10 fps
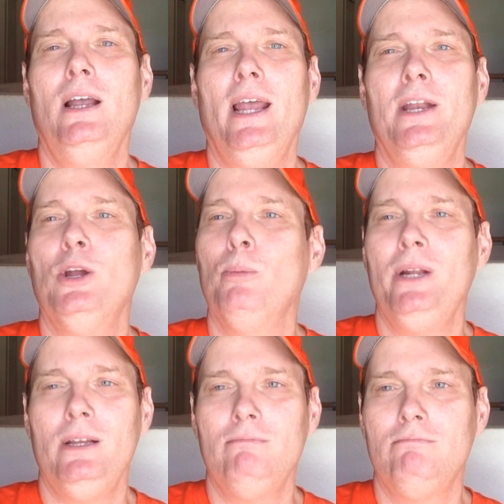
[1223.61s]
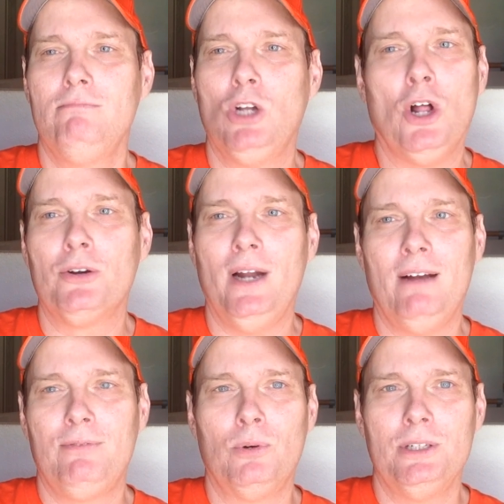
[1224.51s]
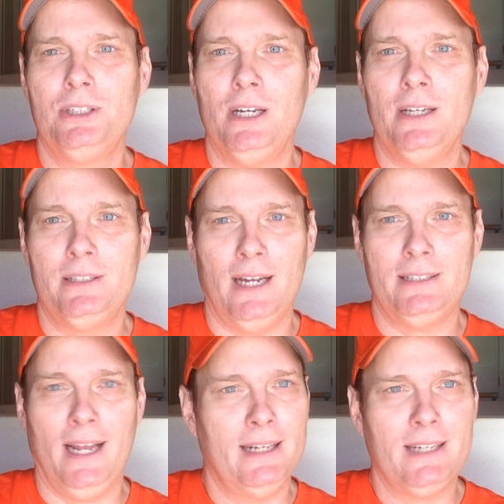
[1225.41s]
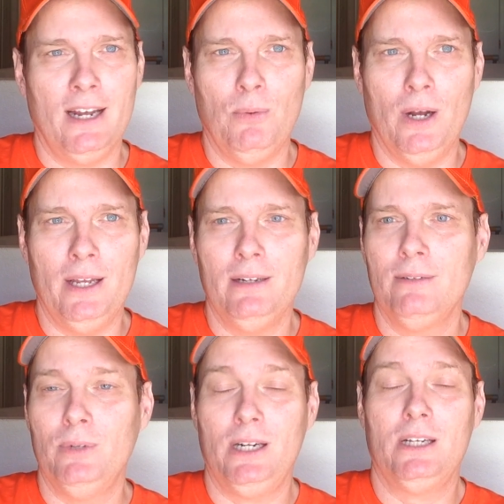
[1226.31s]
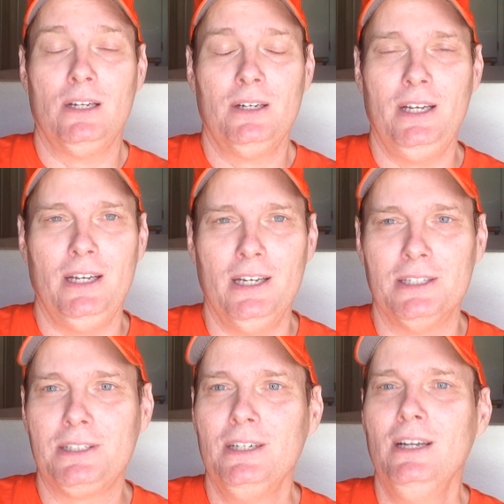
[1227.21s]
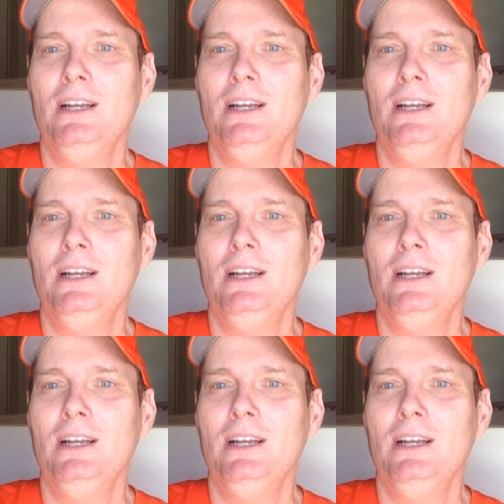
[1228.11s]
And nobody called her out for it, saying that that's anti-white, when it clearly is.